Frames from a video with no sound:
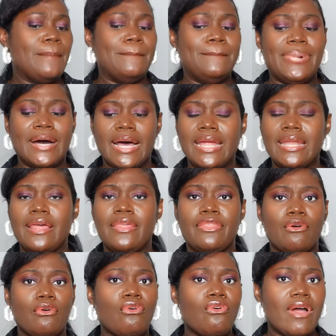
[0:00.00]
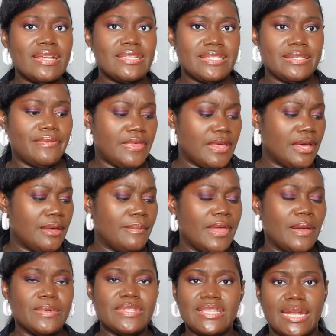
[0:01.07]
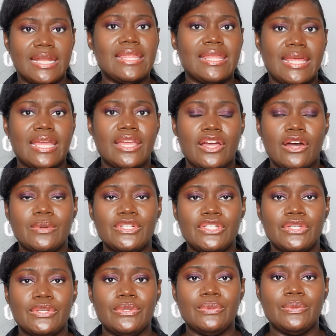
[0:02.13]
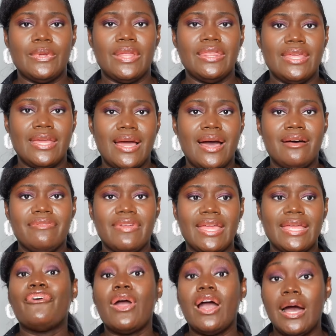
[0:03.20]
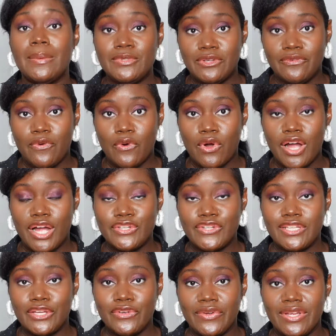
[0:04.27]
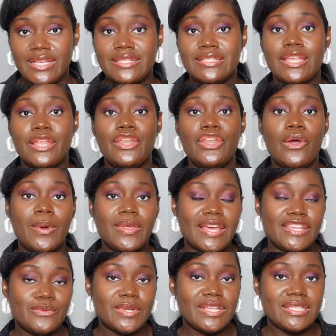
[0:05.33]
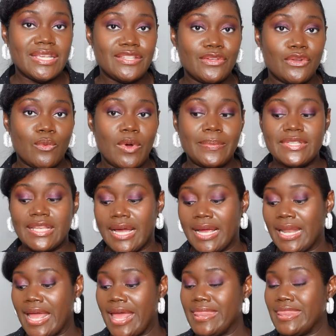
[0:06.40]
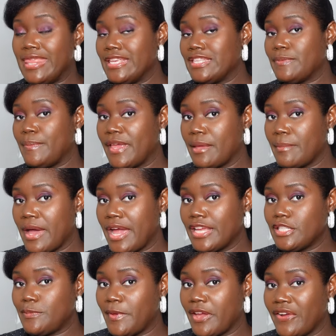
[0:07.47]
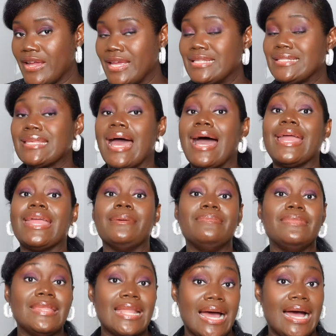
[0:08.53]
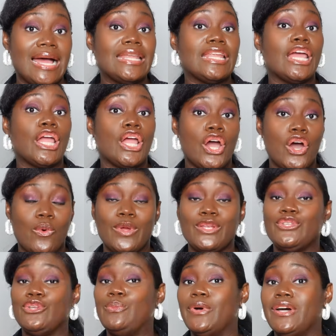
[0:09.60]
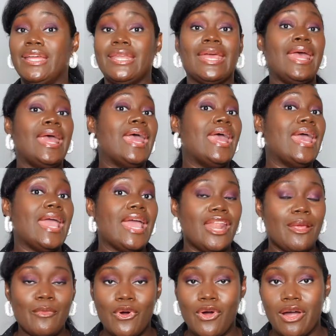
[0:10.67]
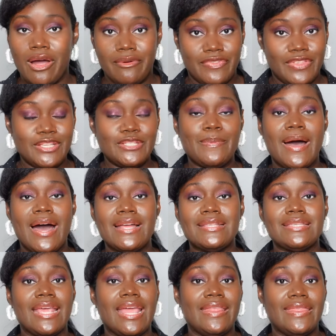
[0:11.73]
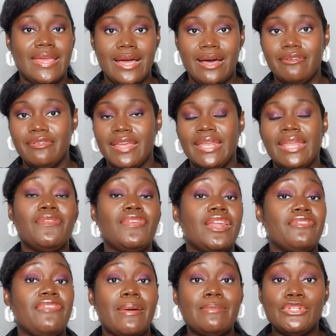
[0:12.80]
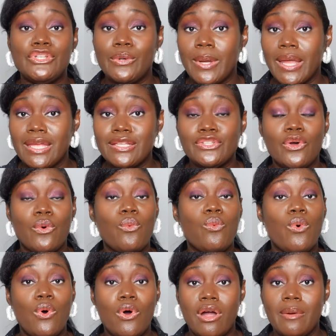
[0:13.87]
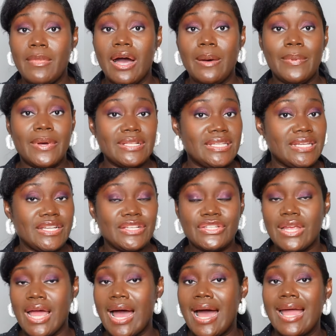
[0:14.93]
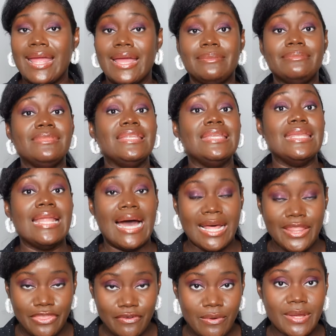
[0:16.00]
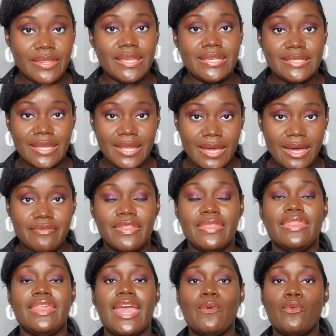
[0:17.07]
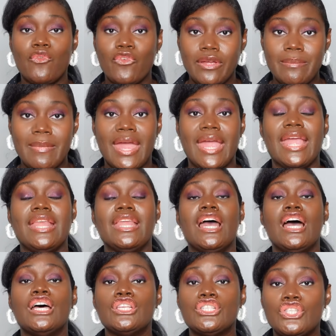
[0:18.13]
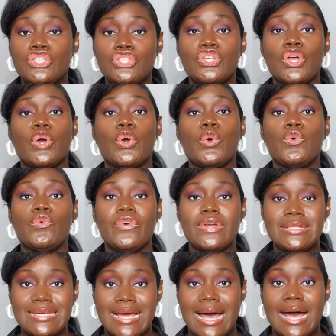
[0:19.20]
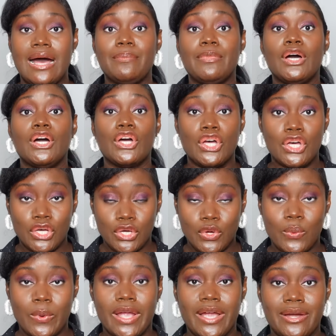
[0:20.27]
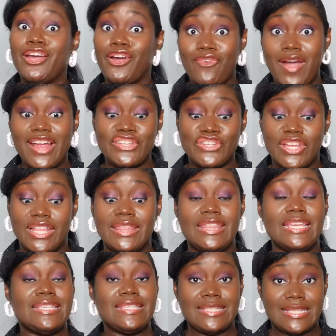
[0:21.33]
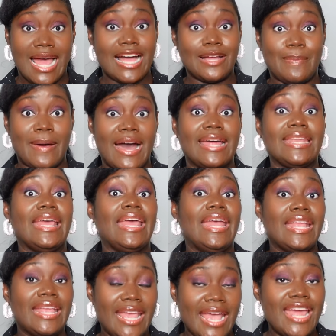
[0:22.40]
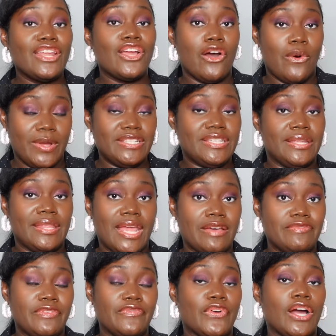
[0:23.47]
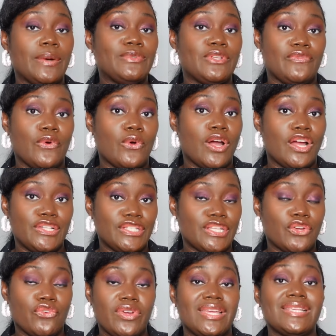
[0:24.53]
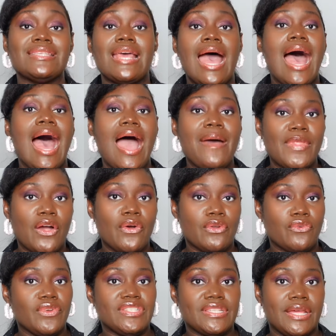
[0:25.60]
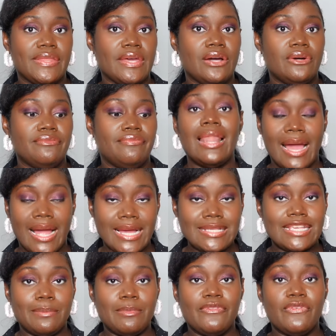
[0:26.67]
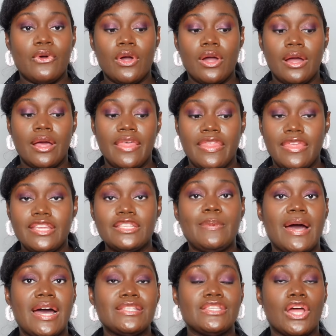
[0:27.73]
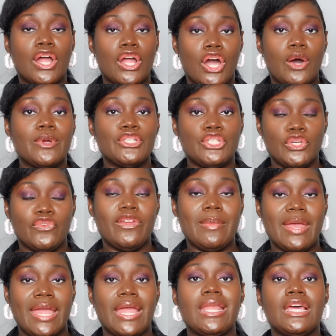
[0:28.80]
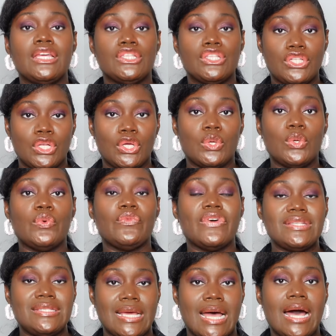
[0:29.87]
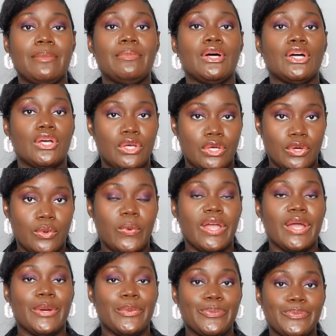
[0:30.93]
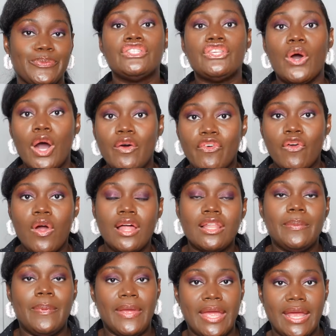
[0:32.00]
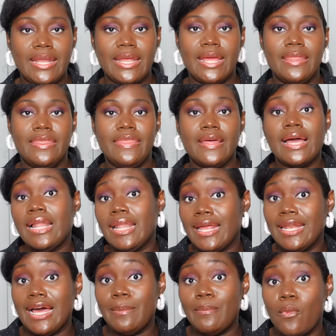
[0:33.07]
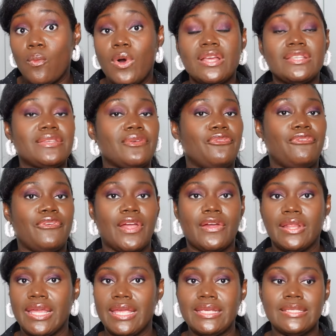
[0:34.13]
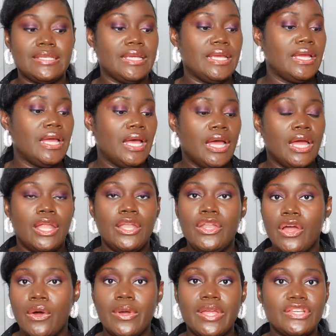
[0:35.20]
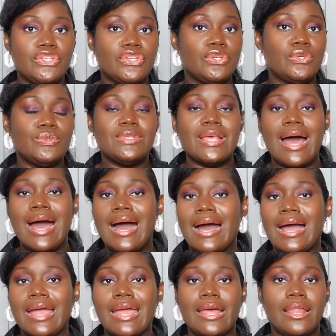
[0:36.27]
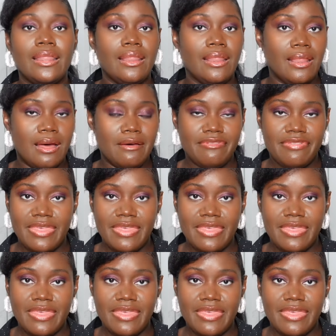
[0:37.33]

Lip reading: But the rest of them, it was stated that they can go into the oven for up to 400 degrees. Knowing that's what it says on the website, and this being my experience, I am not going to put any more of these pots in the oven. Even if I'm doing it to warm up a dish, I am not throwing these in the oven. They will remain stove top cookware. Correction, the stock pot can go into the oven for up to 400 degrees. I'm not going to risk it though. Like I said before, these pots are going to remain stove top cookware. So overall opinion, the cleanup was fairly easy. No issues. I love